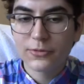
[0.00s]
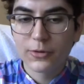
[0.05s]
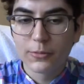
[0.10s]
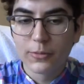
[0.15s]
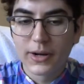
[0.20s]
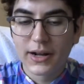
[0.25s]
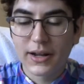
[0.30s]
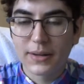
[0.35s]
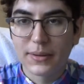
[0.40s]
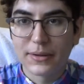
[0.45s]

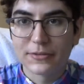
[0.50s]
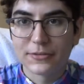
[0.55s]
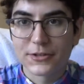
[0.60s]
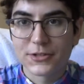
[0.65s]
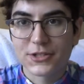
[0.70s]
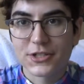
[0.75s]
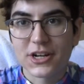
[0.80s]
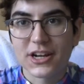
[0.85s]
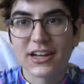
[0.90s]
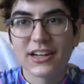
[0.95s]
when I got my
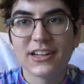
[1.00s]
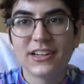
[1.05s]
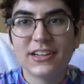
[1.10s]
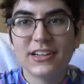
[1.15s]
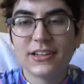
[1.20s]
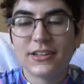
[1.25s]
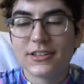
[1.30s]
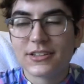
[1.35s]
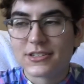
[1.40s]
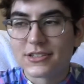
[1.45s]
first shot.
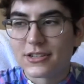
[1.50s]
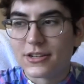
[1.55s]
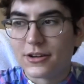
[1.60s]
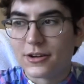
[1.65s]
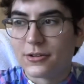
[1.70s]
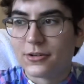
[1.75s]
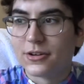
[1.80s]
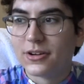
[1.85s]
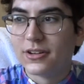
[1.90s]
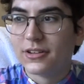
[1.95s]

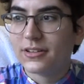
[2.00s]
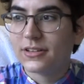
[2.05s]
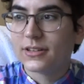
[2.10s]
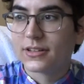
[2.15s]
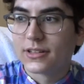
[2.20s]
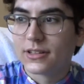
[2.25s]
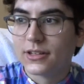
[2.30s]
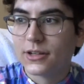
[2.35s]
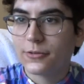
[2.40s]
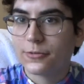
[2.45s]
So
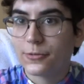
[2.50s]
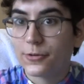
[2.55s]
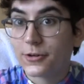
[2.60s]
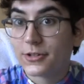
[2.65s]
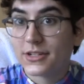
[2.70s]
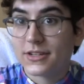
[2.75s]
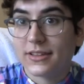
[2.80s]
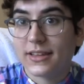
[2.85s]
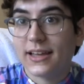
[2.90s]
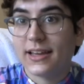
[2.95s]
Look
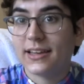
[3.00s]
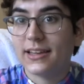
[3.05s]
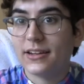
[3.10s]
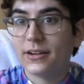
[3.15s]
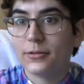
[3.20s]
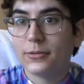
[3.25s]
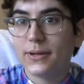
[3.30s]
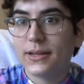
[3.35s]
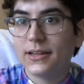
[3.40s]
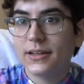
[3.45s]
forward to that in
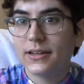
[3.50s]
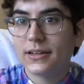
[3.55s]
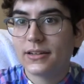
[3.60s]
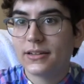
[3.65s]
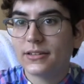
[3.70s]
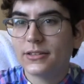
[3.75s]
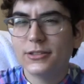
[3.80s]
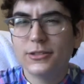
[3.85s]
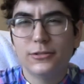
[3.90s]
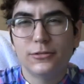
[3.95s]
a week.
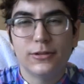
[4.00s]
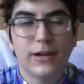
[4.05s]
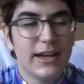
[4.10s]
Oh,